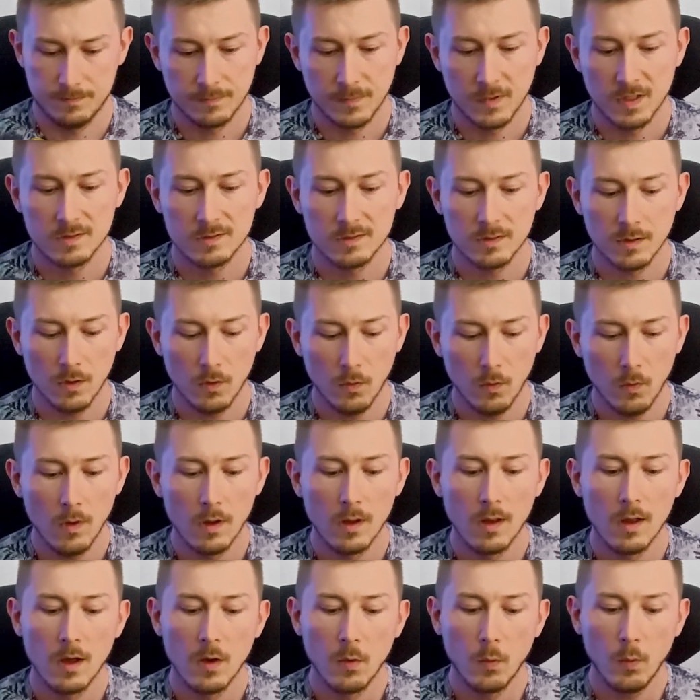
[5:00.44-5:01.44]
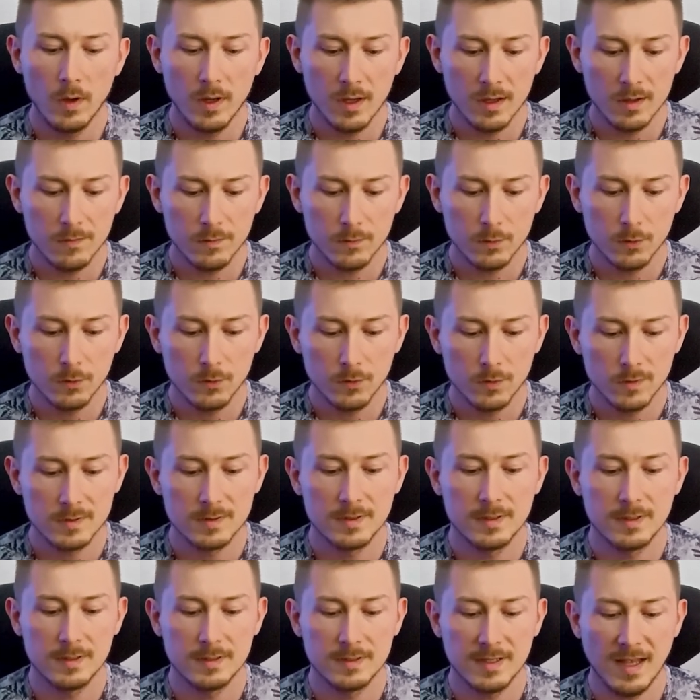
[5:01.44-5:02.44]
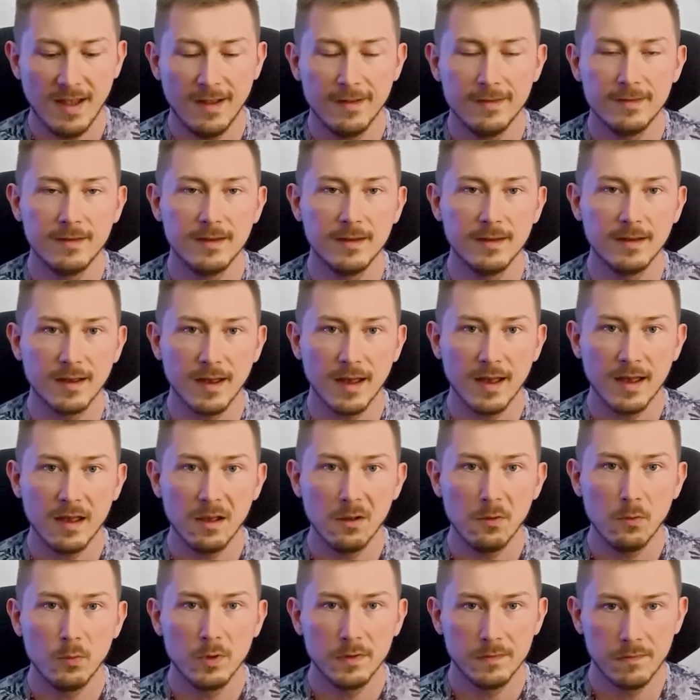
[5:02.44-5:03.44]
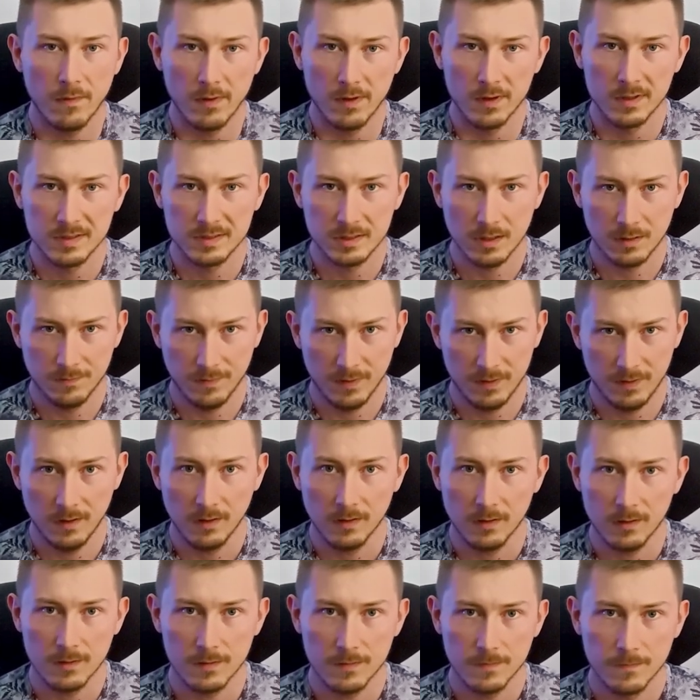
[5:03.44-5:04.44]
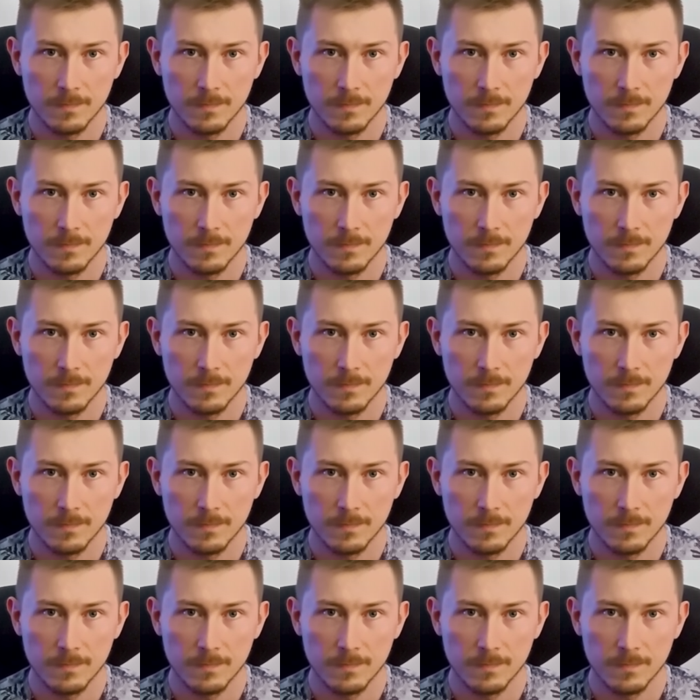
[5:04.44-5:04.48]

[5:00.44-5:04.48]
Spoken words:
So we have to use this ending e with softening.